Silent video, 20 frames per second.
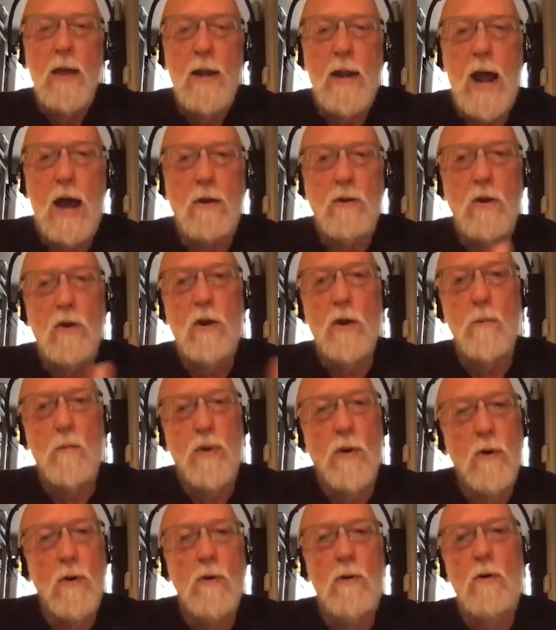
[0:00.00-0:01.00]
Now you can
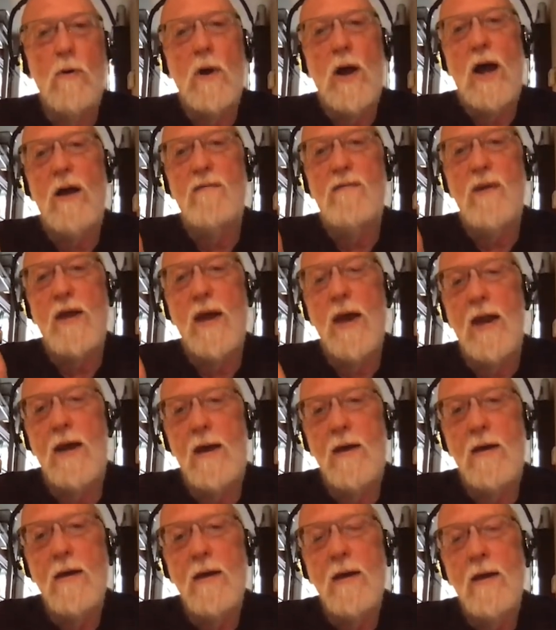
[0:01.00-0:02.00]
brew a
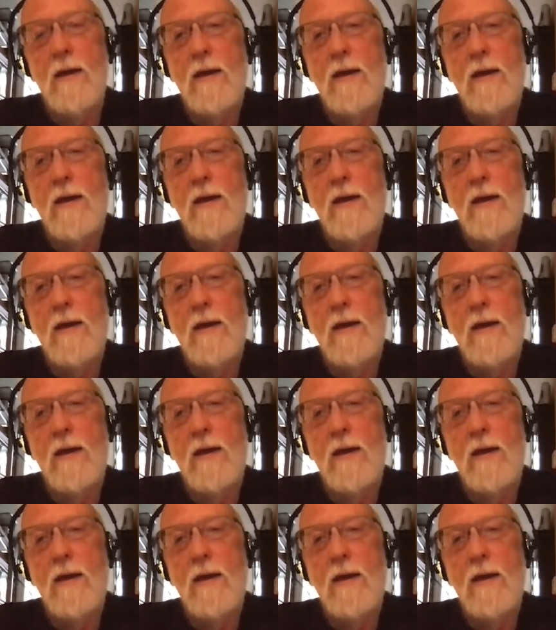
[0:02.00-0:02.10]
Vienna